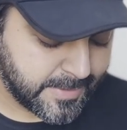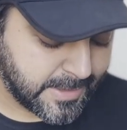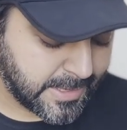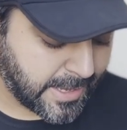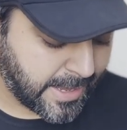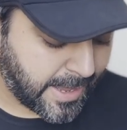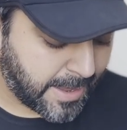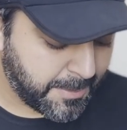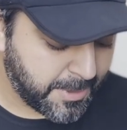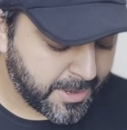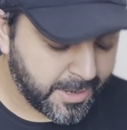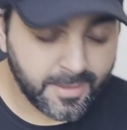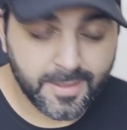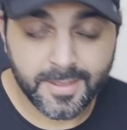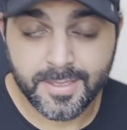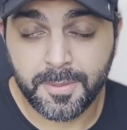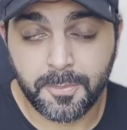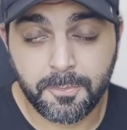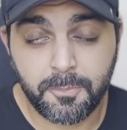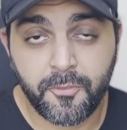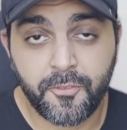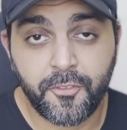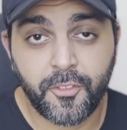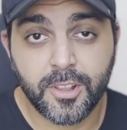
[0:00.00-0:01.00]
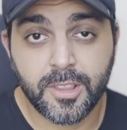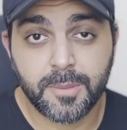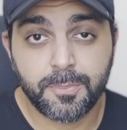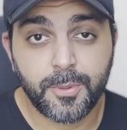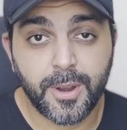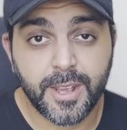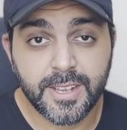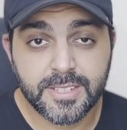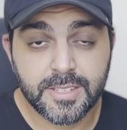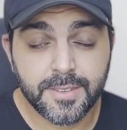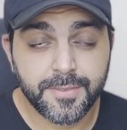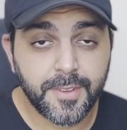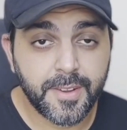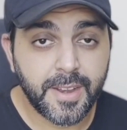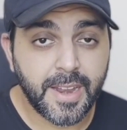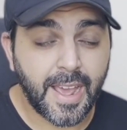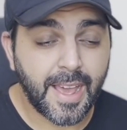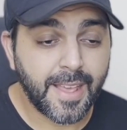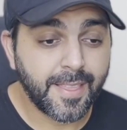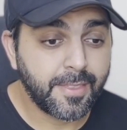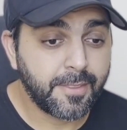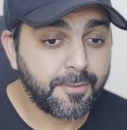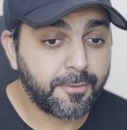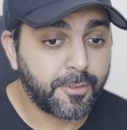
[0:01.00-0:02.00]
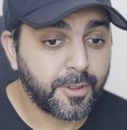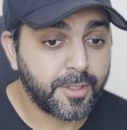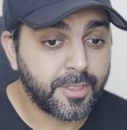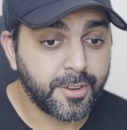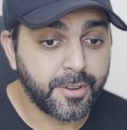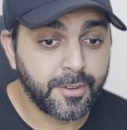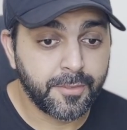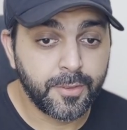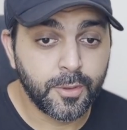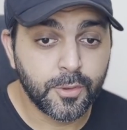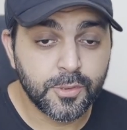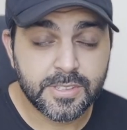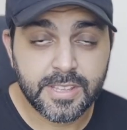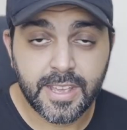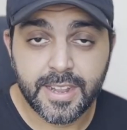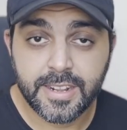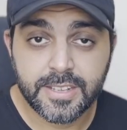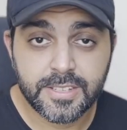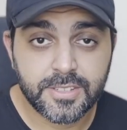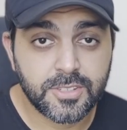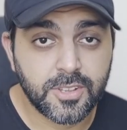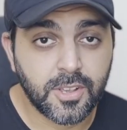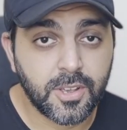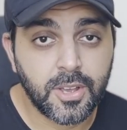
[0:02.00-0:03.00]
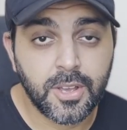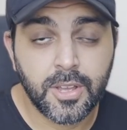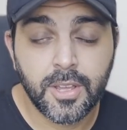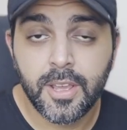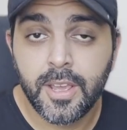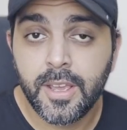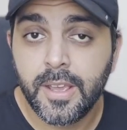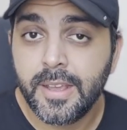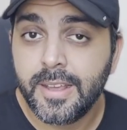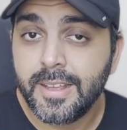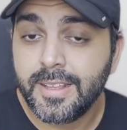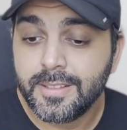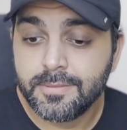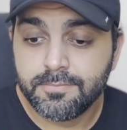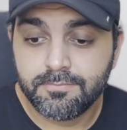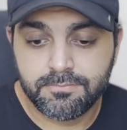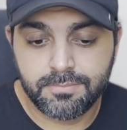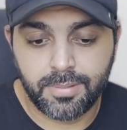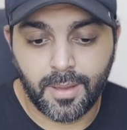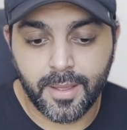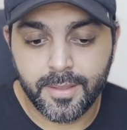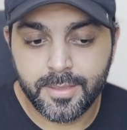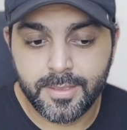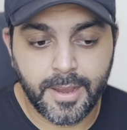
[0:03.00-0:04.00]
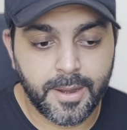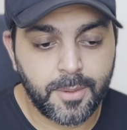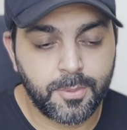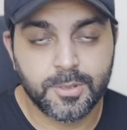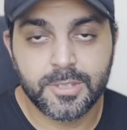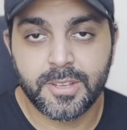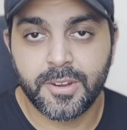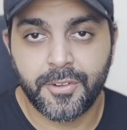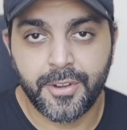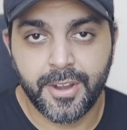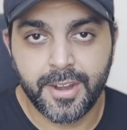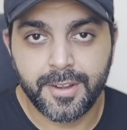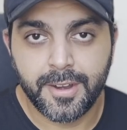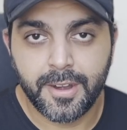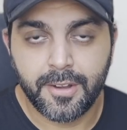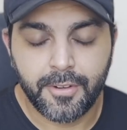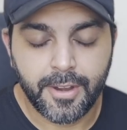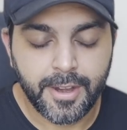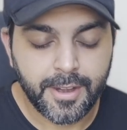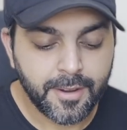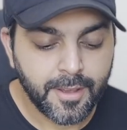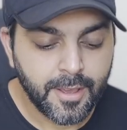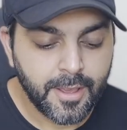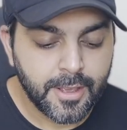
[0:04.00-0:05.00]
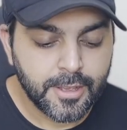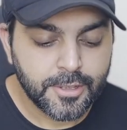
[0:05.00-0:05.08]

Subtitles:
I mean, for the price of it and for the reviews that I saw, it was a great deal, right?